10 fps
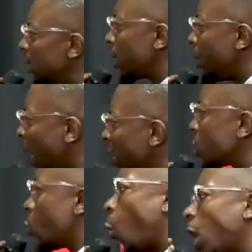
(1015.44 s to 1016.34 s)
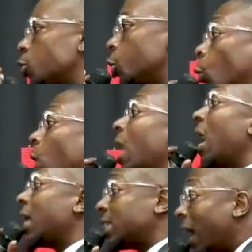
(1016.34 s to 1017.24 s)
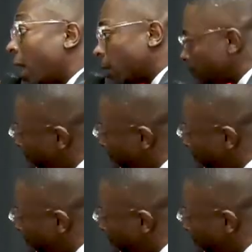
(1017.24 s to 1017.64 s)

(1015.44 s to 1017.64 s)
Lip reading: determines what you will utter.